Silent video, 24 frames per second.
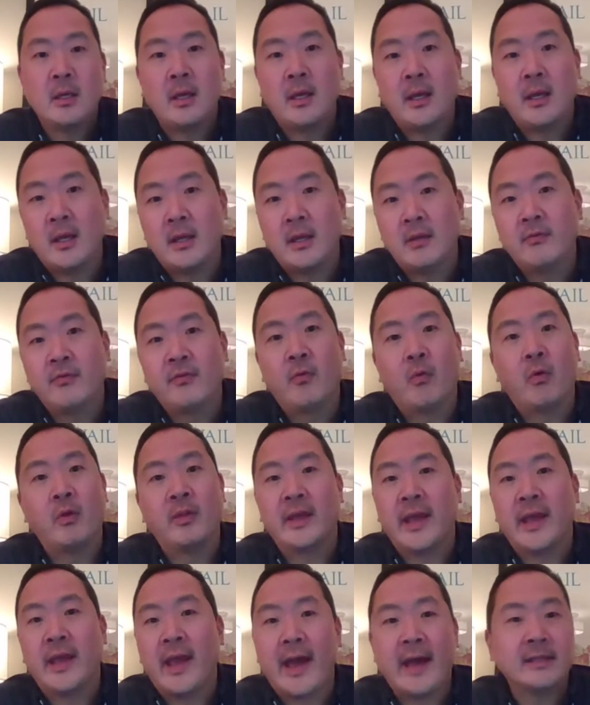and for
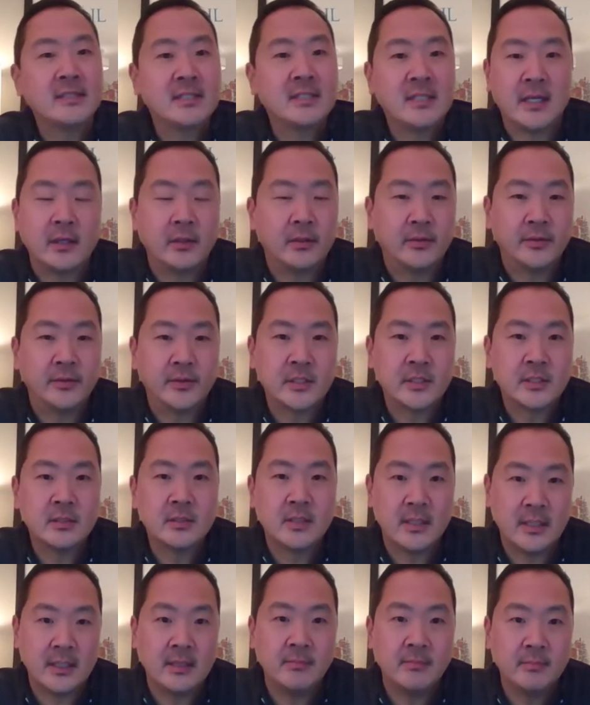the ad sales
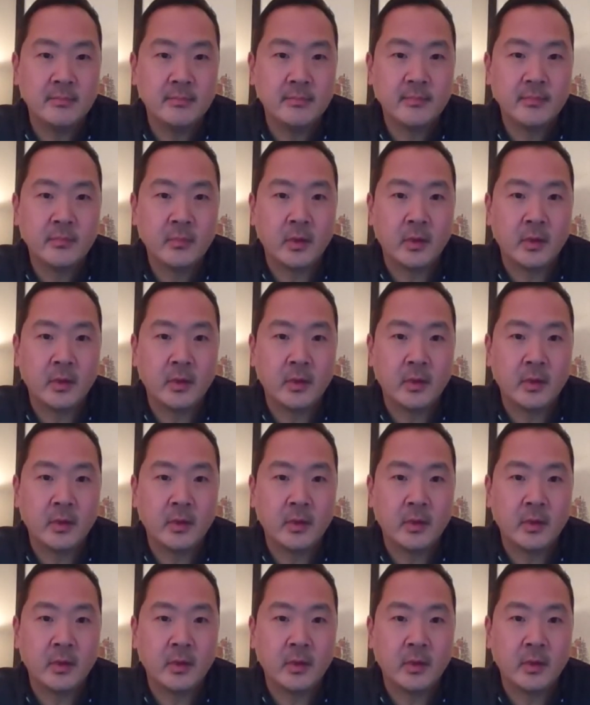team,